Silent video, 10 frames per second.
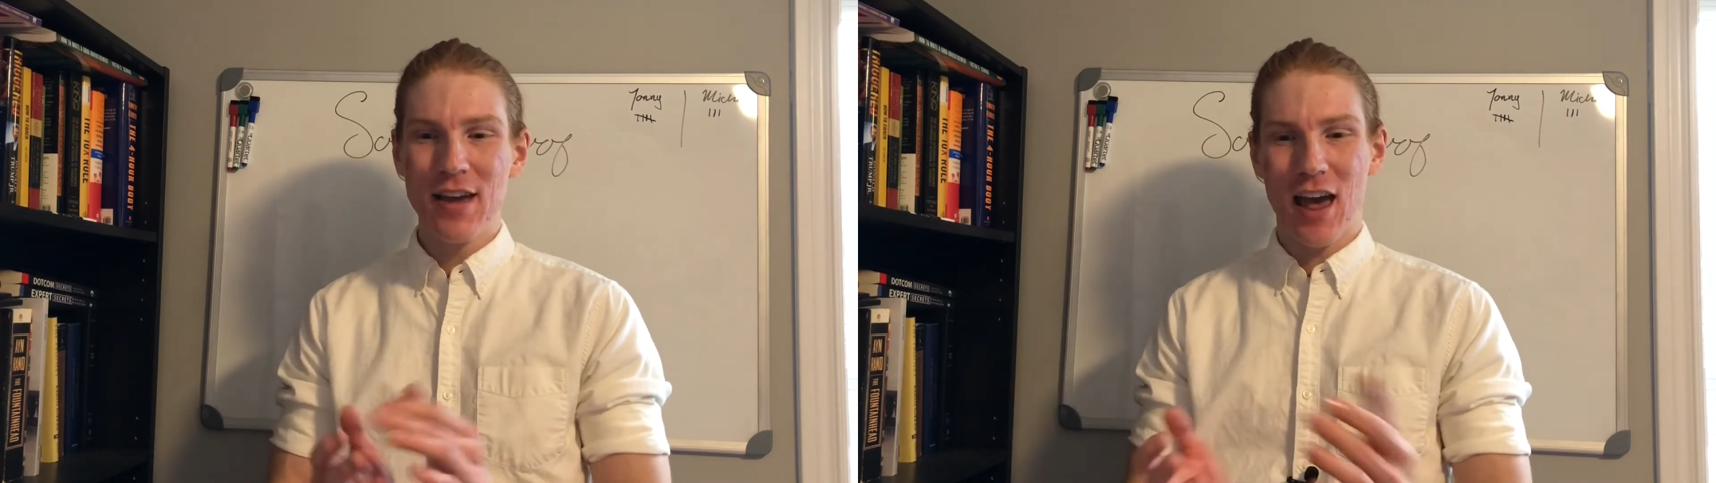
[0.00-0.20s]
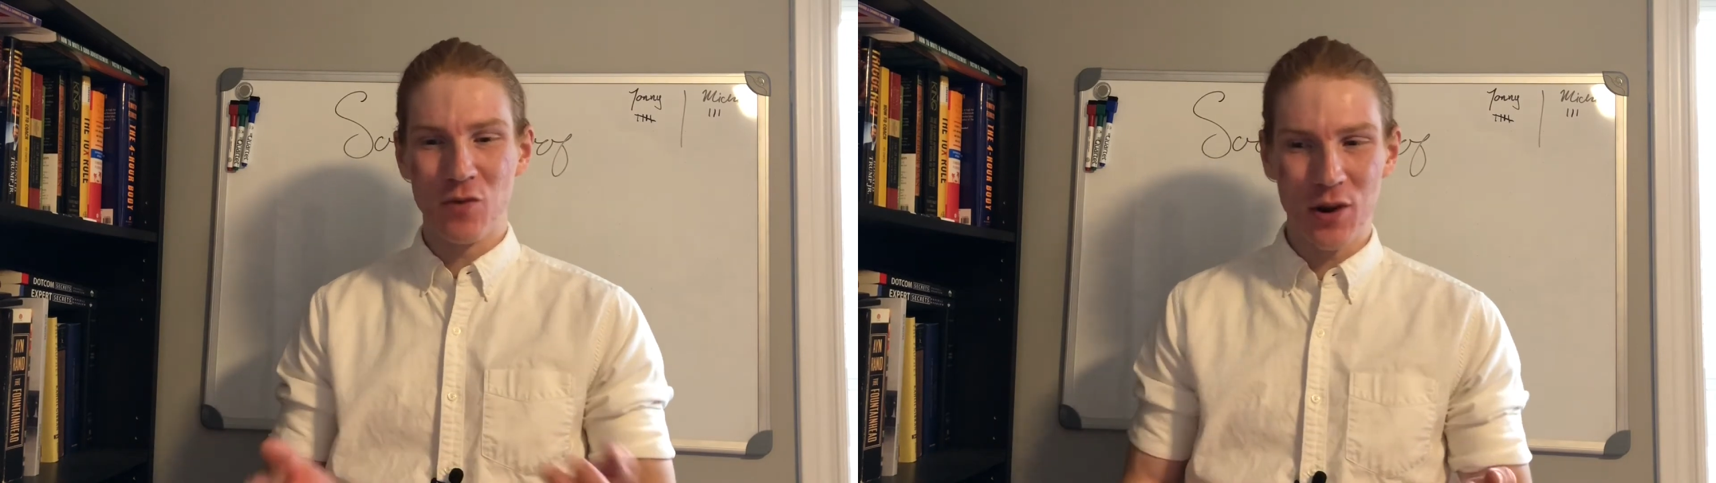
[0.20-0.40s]

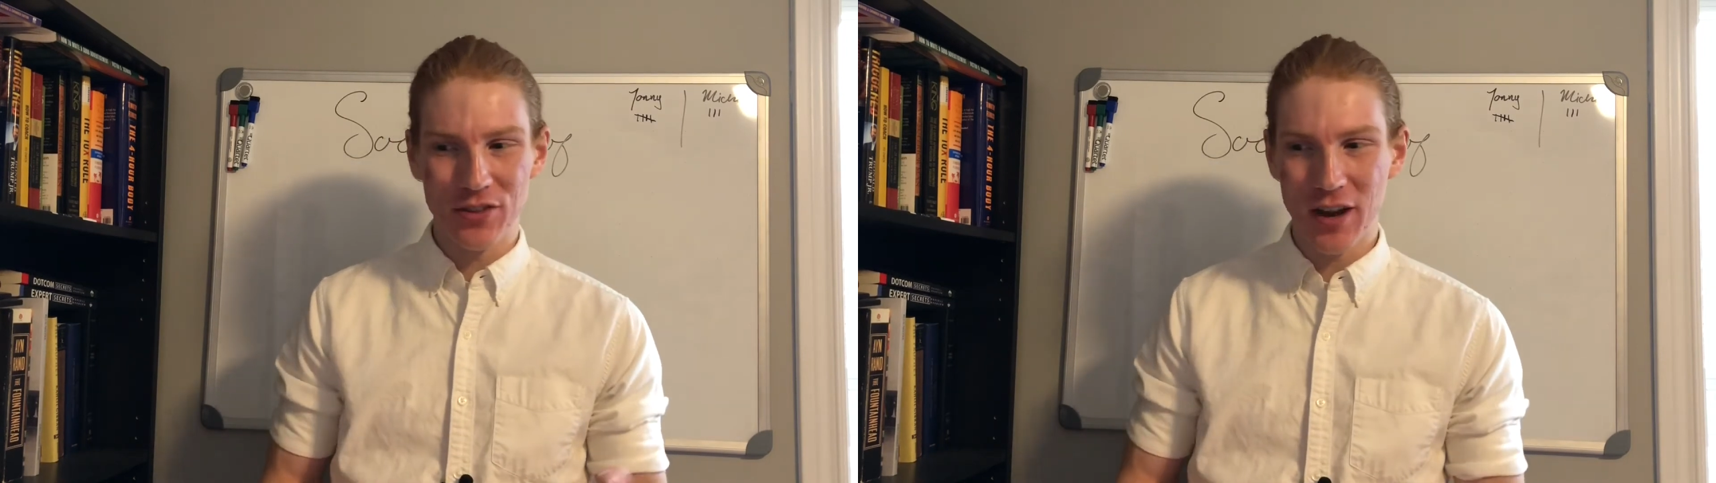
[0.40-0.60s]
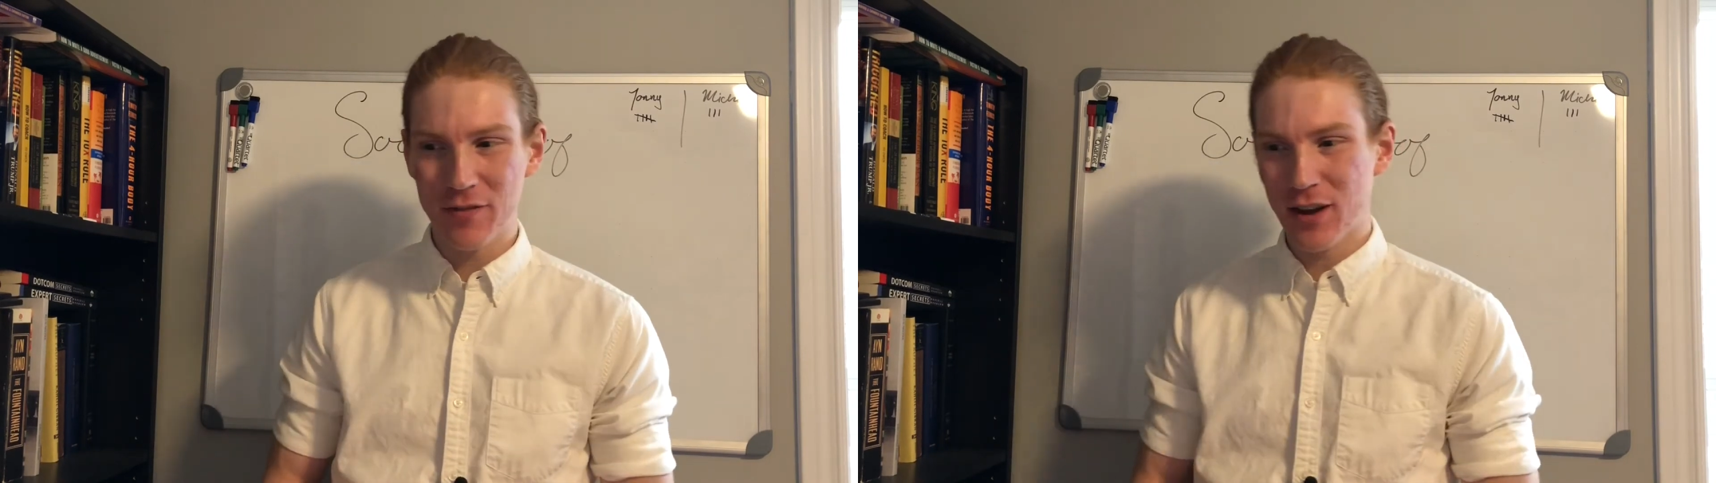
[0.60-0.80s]
and when
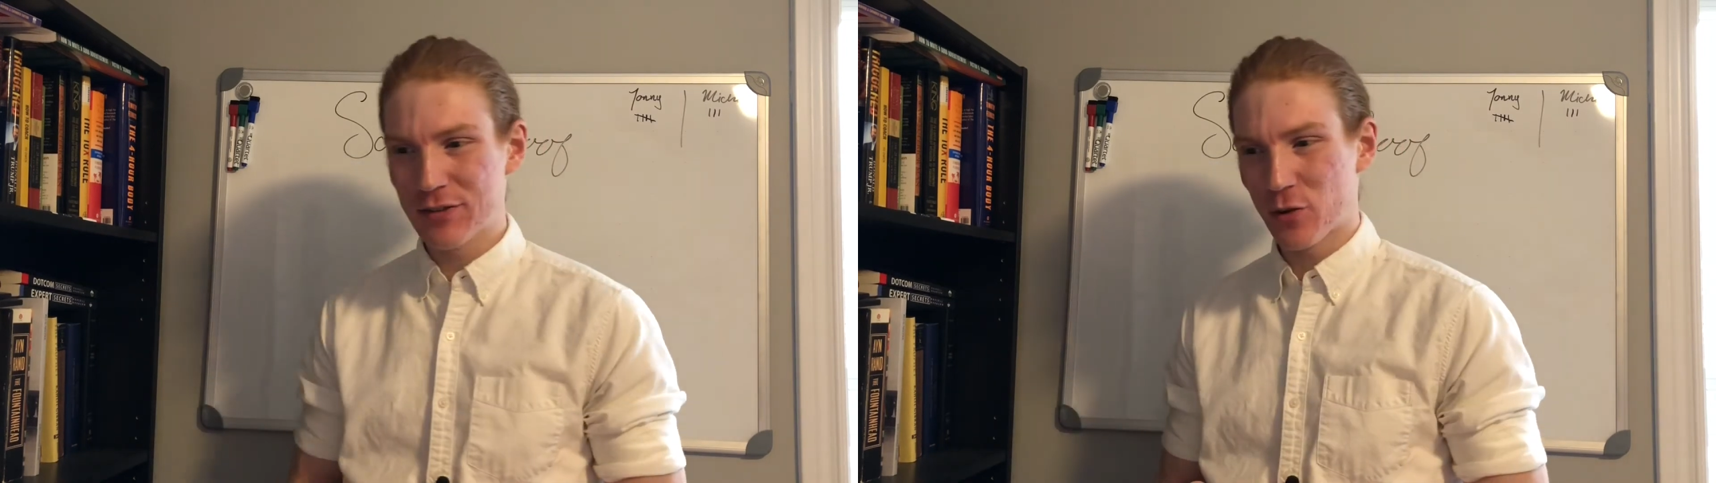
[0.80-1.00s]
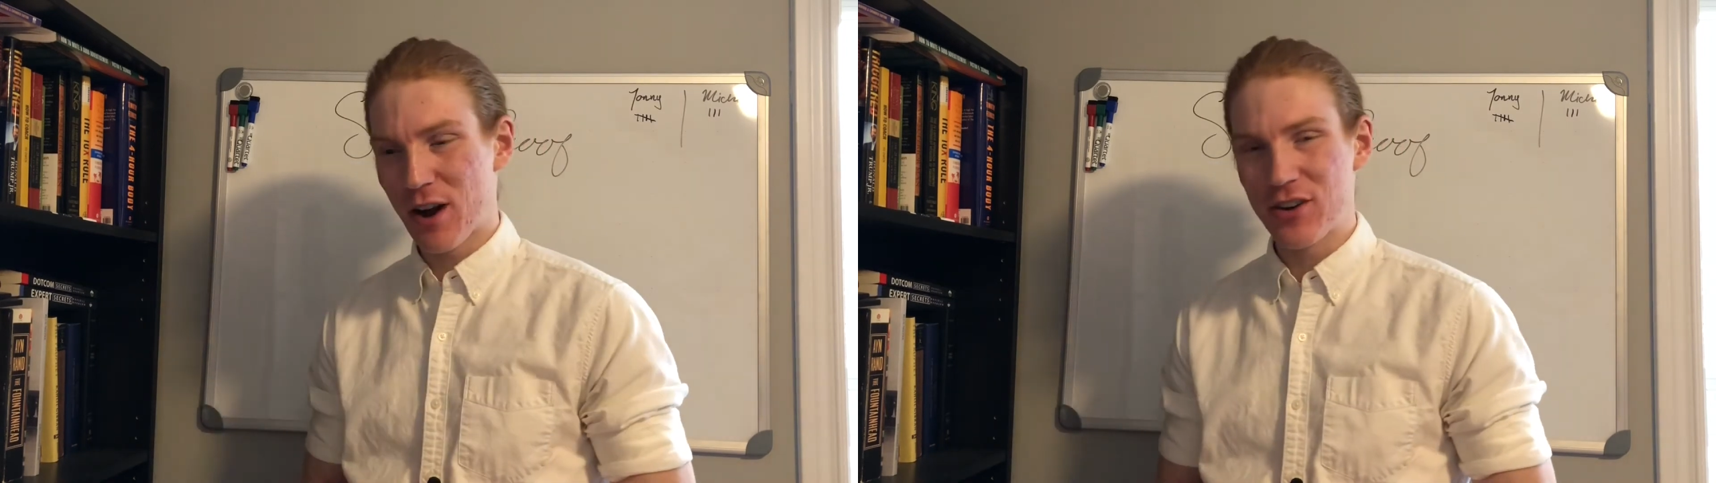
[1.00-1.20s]
time comes around,